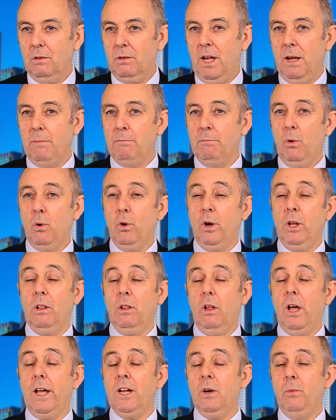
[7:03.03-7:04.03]
I'm more
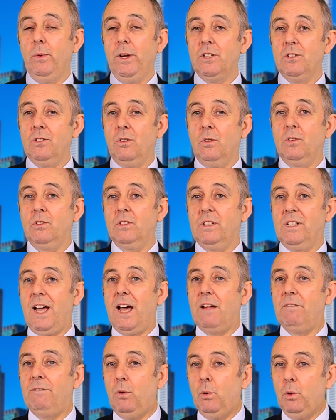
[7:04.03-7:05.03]
like it when stocks
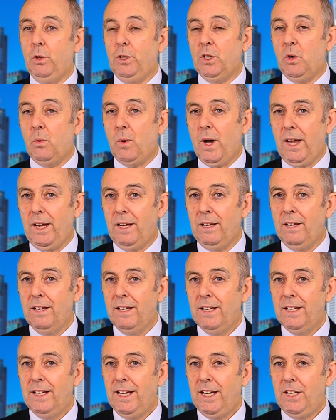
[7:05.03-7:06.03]
start falling away,
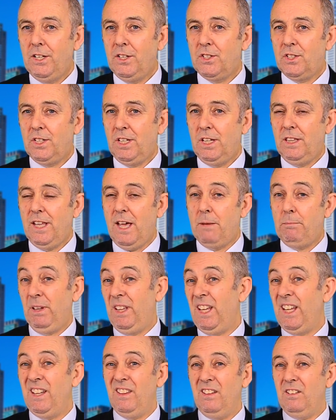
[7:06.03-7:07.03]
and you see that.
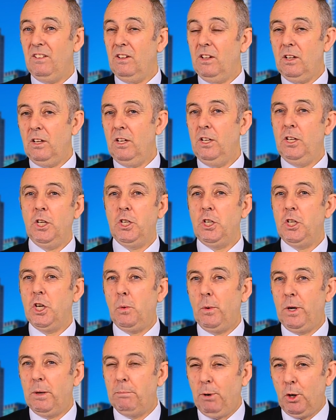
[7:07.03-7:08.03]
But then you
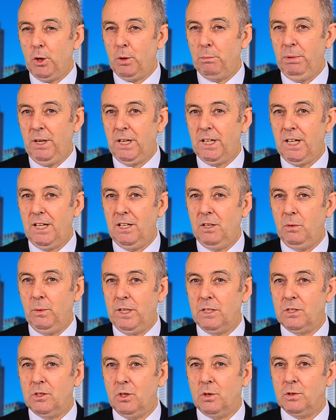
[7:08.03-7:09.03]
don't want to bottom pick either
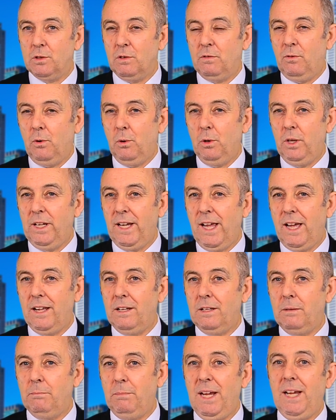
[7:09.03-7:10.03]
when stocks are falling
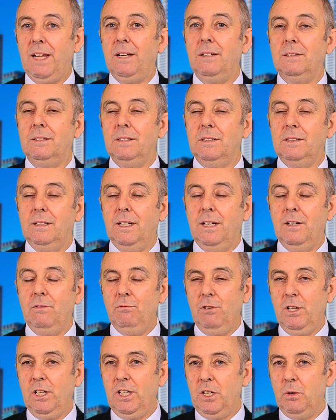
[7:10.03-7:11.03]
out of the bed,
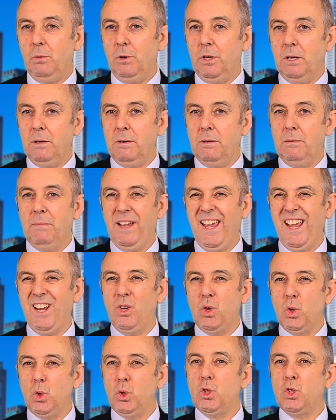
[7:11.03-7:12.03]
and really you want to
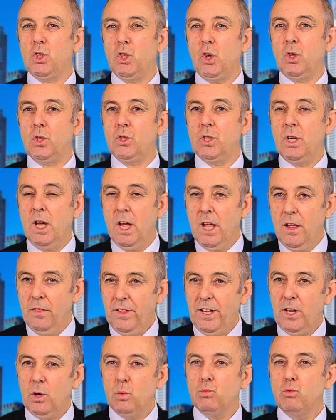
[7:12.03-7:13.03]
get good stocks
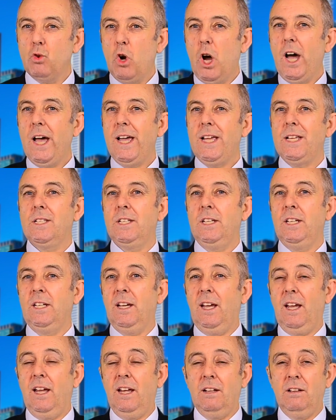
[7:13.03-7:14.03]
that are
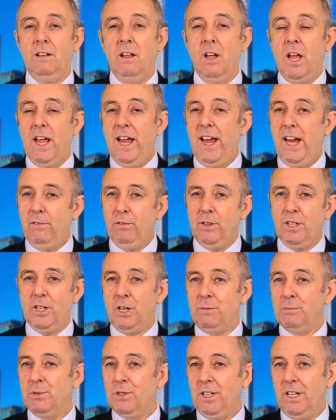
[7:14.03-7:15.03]
rising. And everything
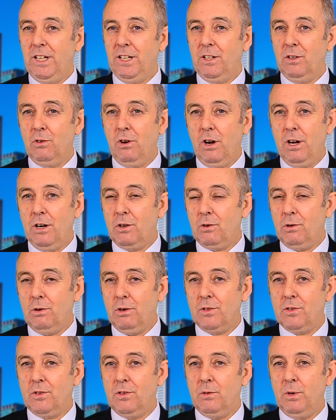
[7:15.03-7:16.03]
I'm seeing right
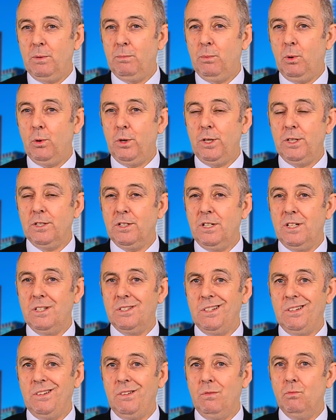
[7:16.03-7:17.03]
across the reporting
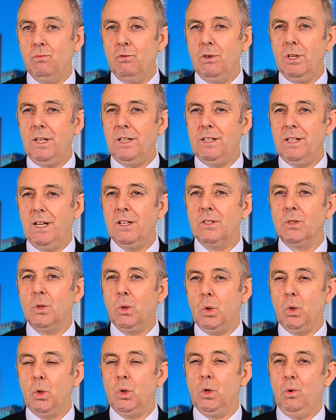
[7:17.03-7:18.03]
season really does
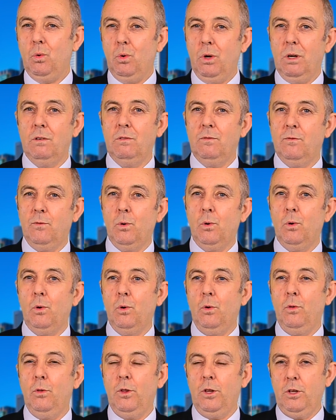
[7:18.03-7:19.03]
augur well
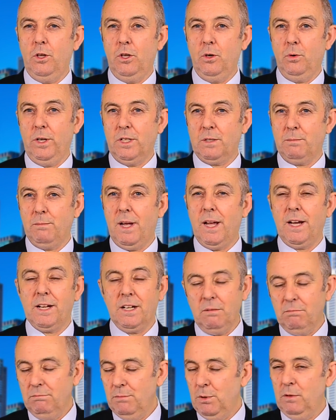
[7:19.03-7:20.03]
for the US
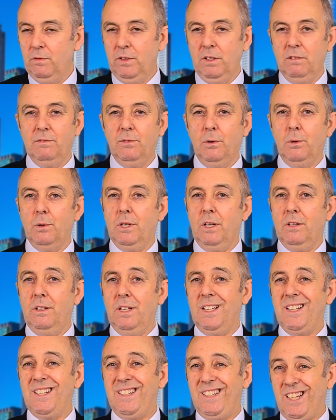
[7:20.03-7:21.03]
market moving forward. I
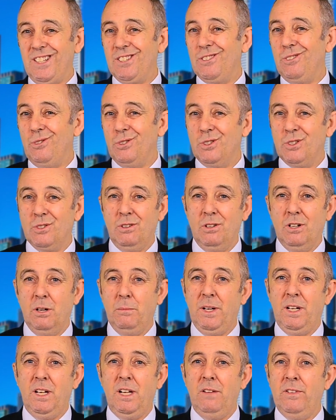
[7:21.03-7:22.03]
think it does look strong. I
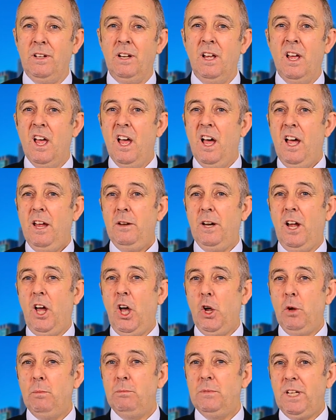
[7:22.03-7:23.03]
mean, even
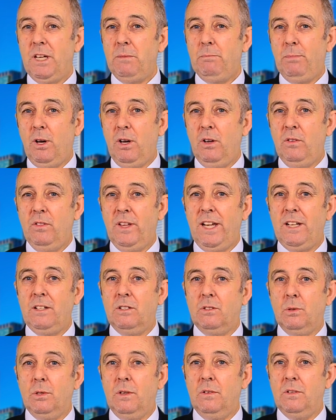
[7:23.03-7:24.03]
Home Depot, they
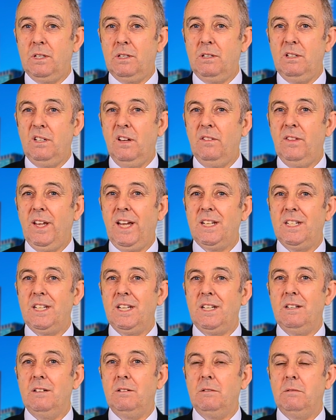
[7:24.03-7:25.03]
sort of they
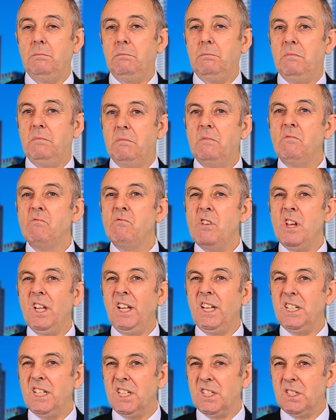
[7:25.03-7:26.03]
didn't
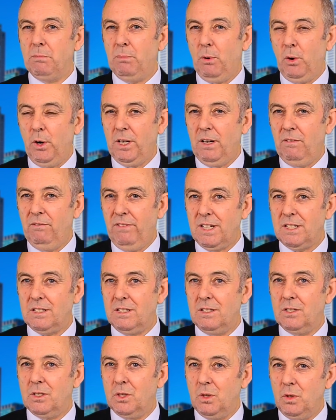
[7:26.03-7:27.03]
really disappoint
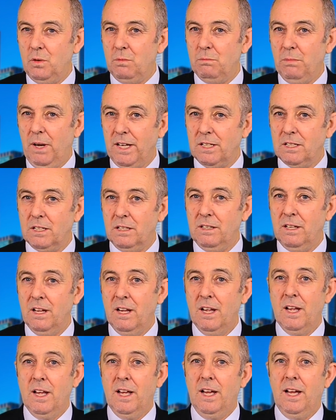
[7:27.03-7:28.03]
investors too much, and
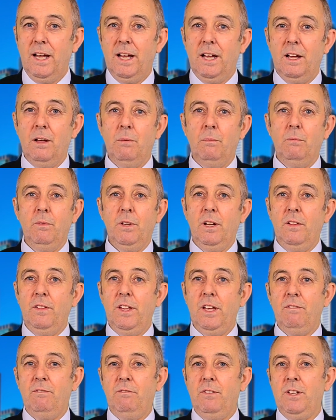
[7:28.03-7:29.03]

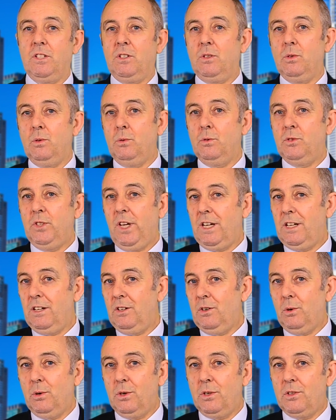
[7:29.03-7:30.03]
their fiscal
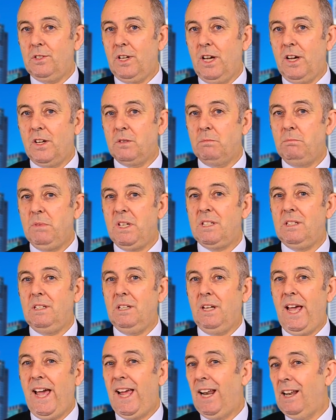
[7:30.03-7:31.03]
second quarter sales missed
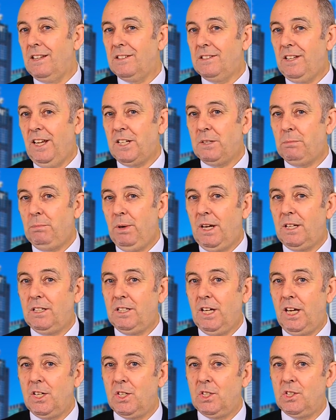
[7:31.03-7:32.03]
the analyst
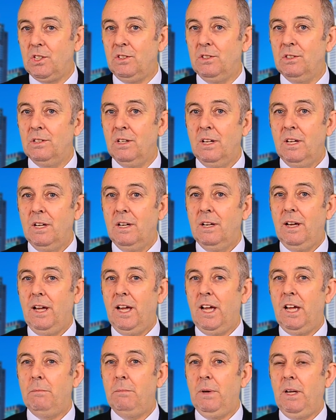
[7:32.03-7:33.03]
expectations.
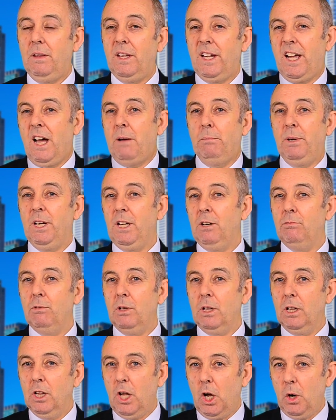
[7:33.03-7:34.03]
And the company
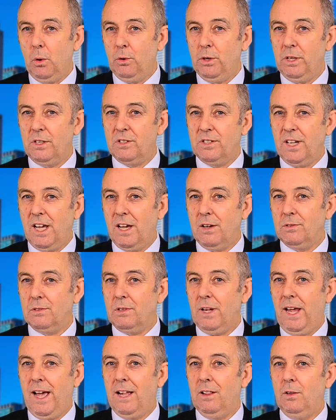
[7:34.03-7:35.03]
lowered its
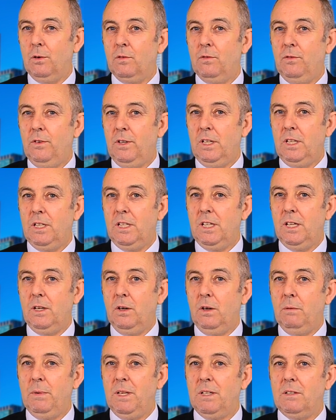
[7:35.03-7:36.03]
sales outlook for the
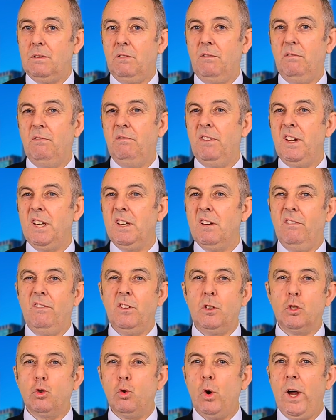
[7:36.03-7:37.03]
year amidst fear of
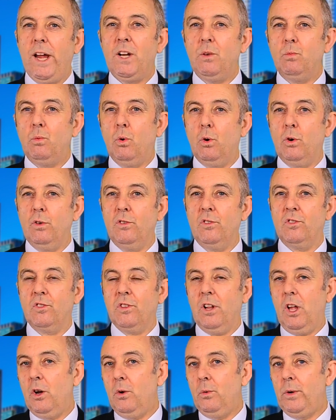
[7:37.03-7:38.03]
a trade war and
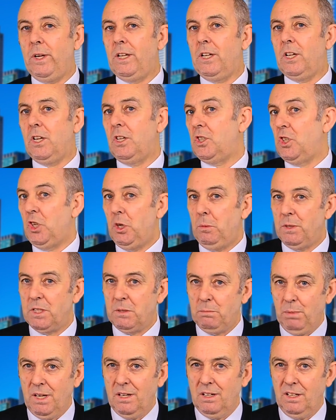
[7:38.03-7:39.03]
slowing consumer
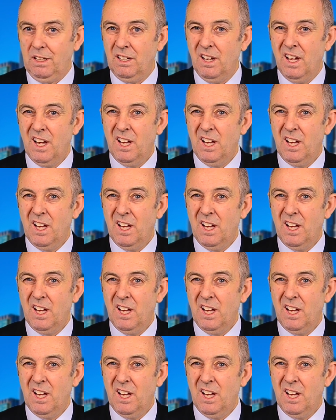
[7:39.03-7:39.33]
spending.